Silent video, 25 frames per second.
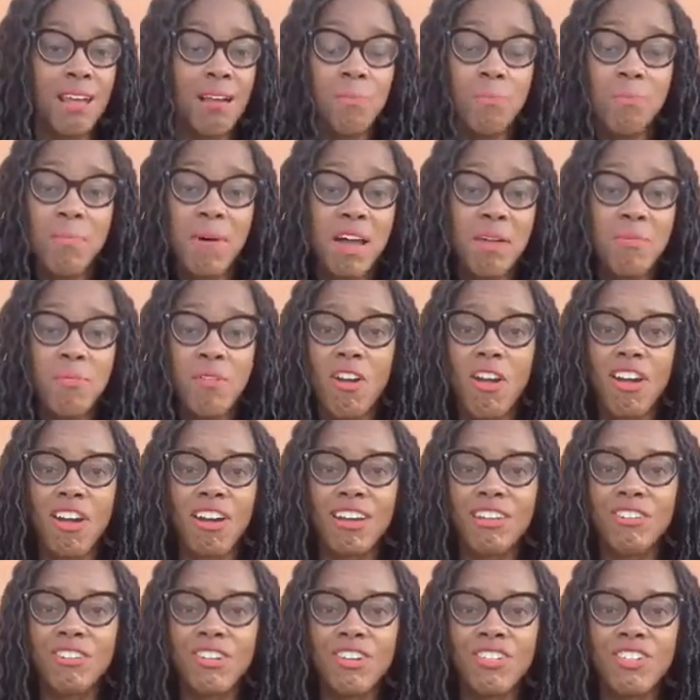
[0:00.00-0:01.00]
My
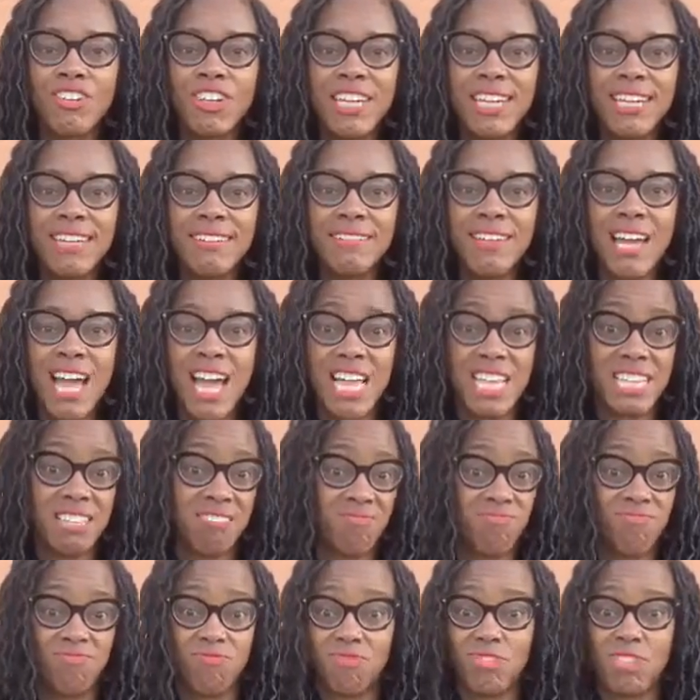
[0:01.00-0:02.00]
Morocco retreat, I
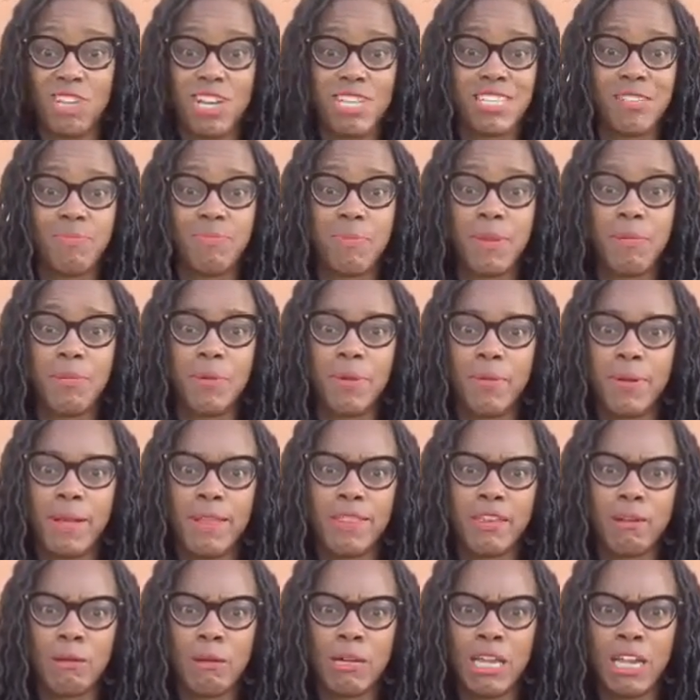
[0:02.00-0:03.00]
talked to people
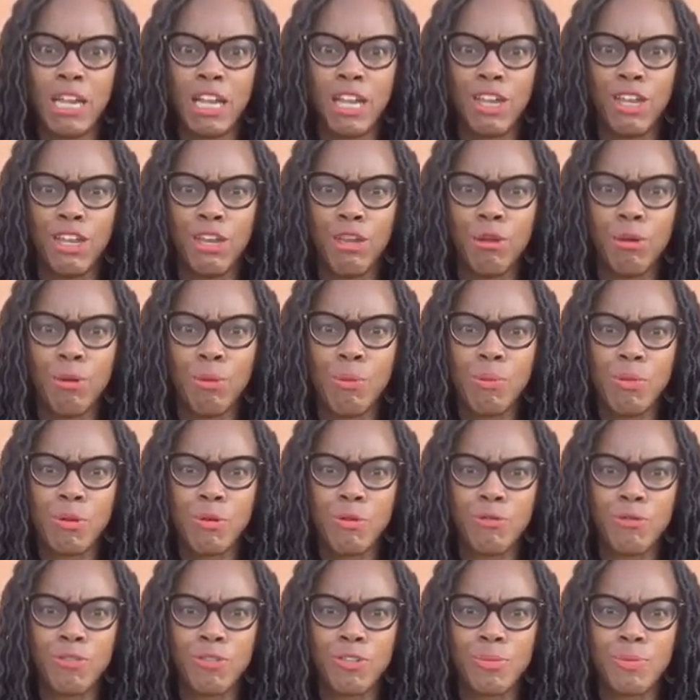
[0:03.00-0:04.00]
about, they were like, you
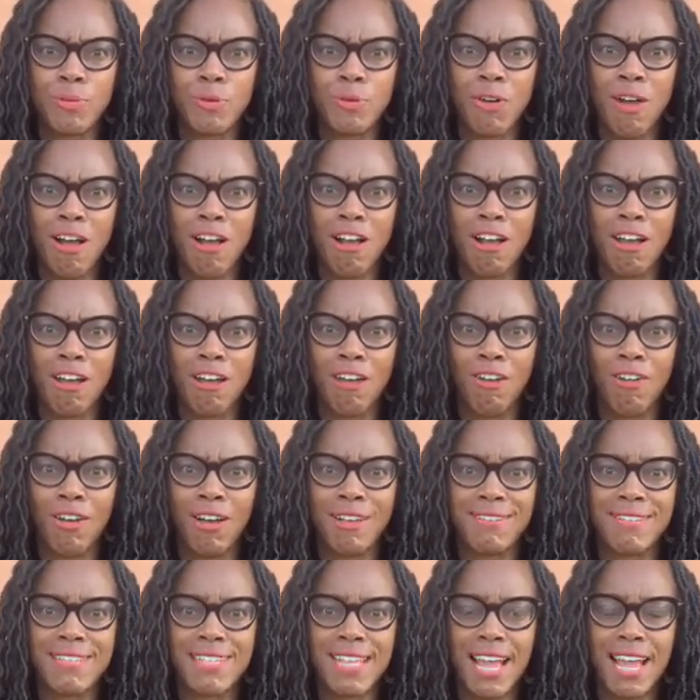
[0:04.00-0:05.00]
moved to Morocco?
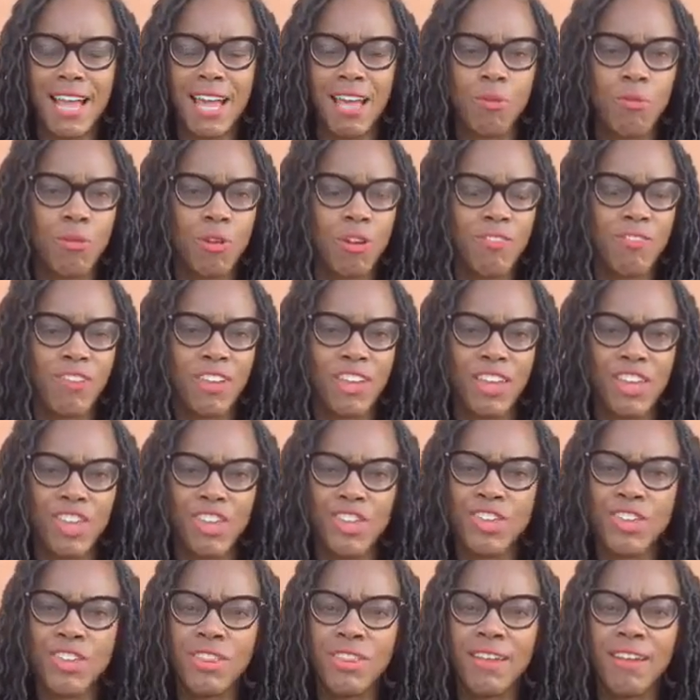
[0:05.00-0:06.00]
I was like, I went on
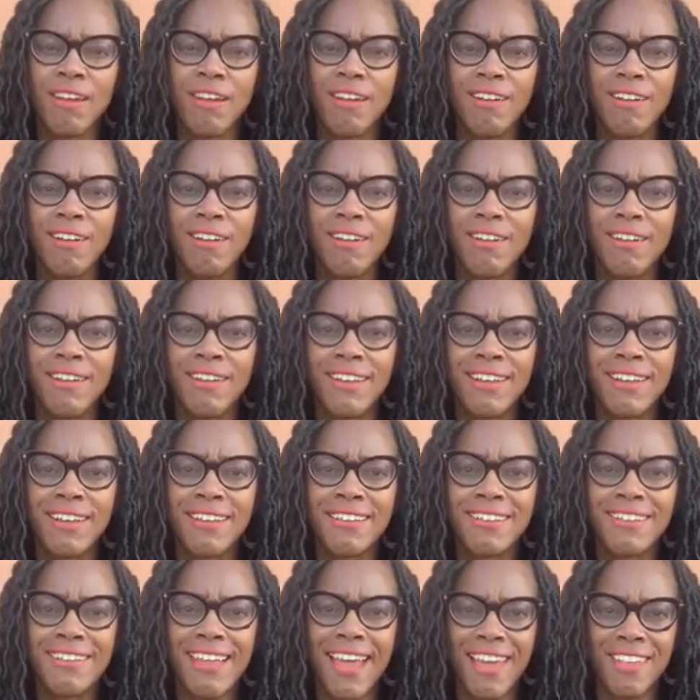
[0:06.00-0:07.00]
vacation there
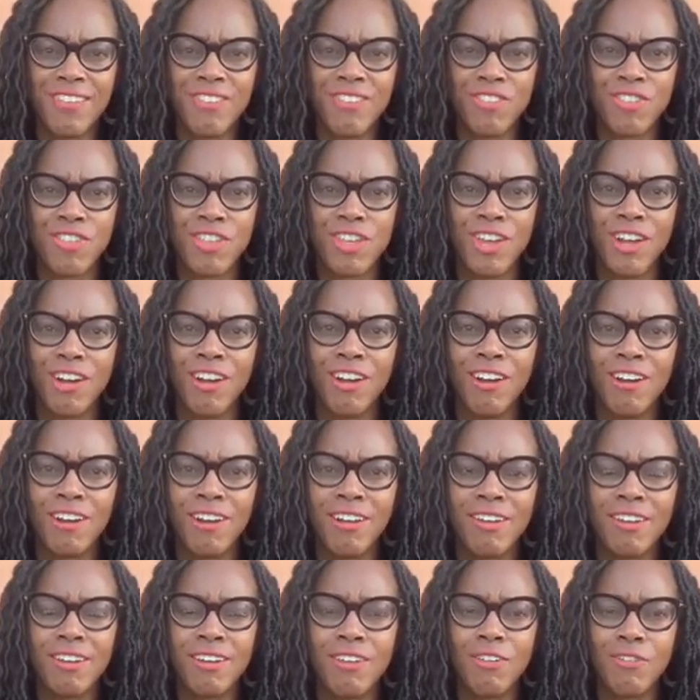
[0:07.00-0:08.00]
last year,
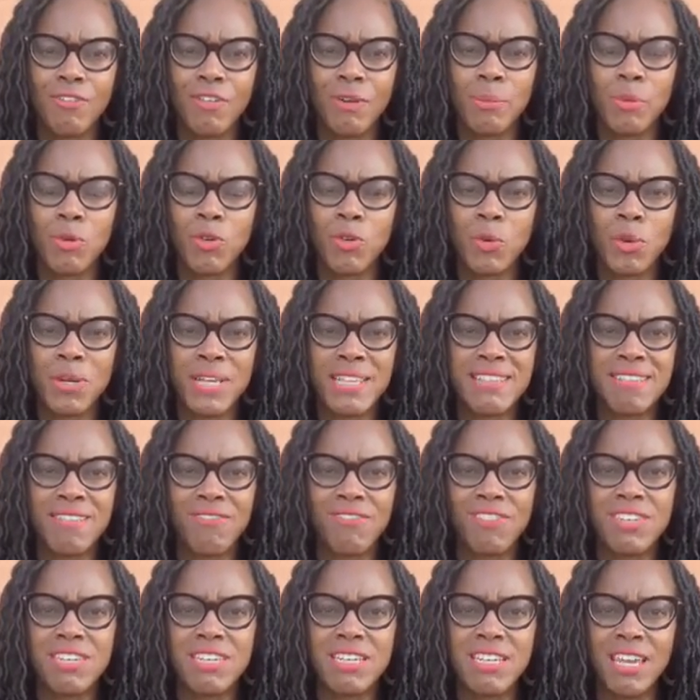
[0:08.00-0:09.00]
November
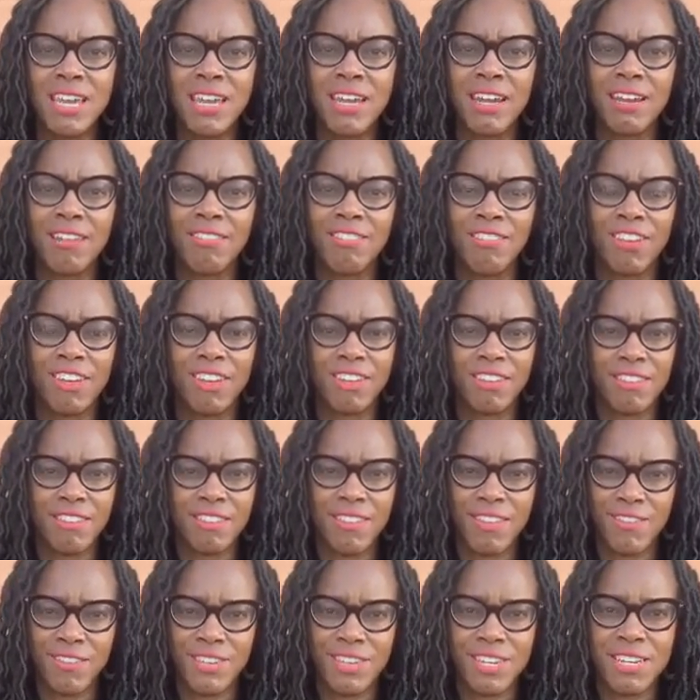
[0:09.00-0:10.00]
2017, at the end of the
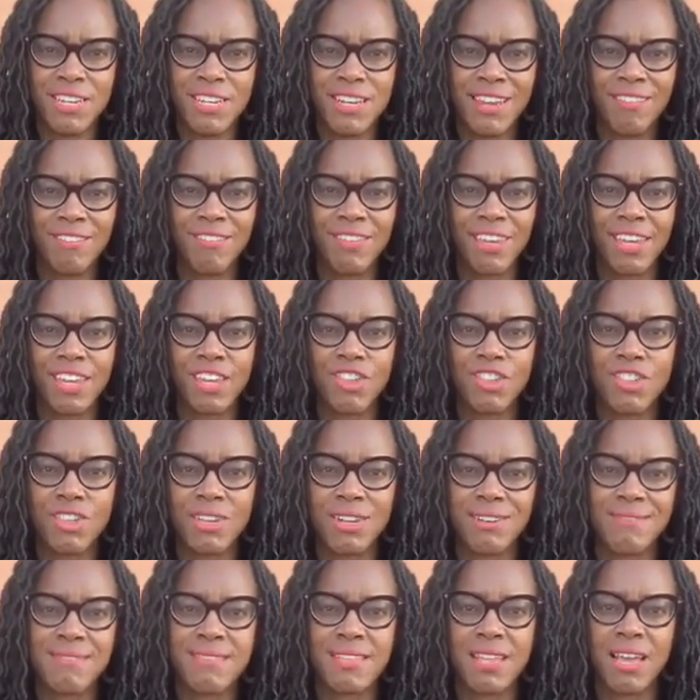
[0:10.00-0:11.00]
17-day vacation.
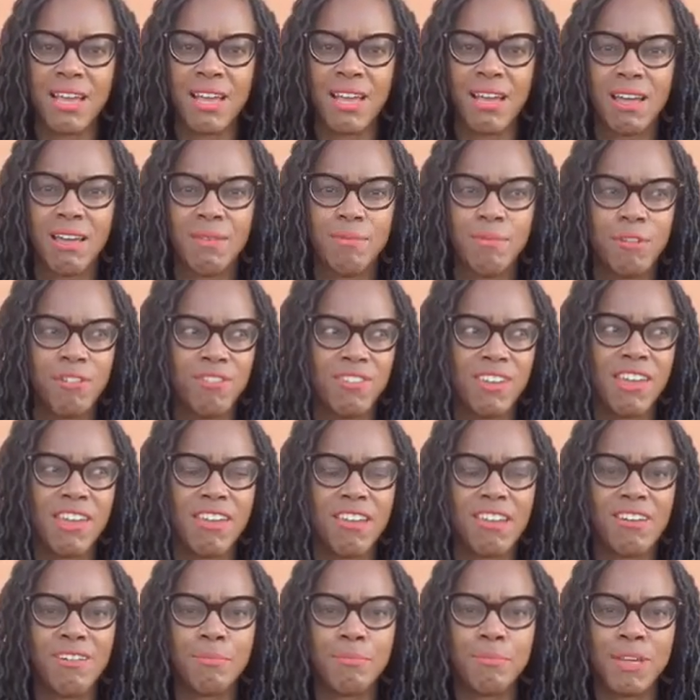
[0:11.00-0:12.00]
I was like, I'm moving
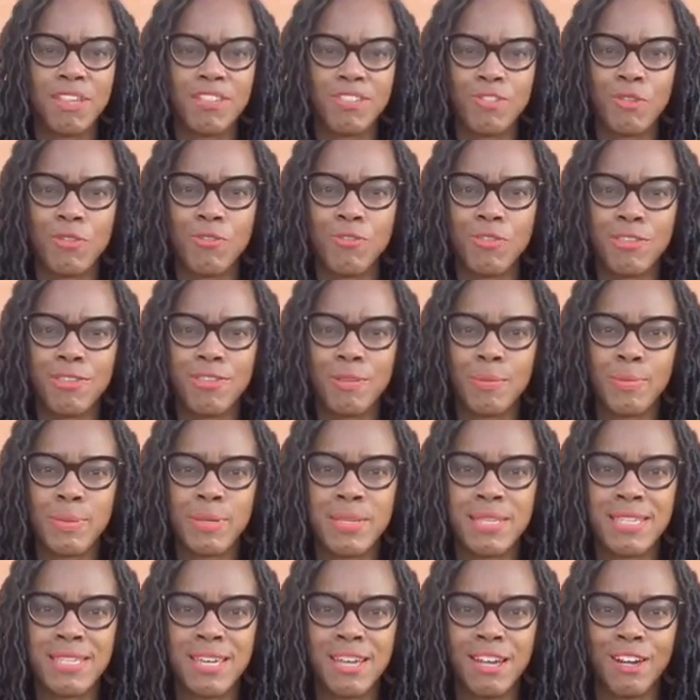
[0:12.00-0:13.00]
here. My soul feels at
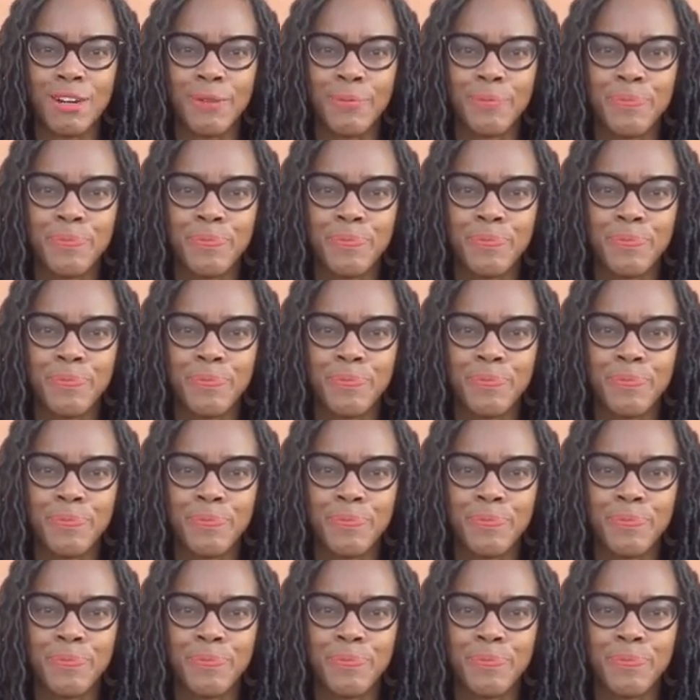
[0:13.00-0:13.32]
peace here.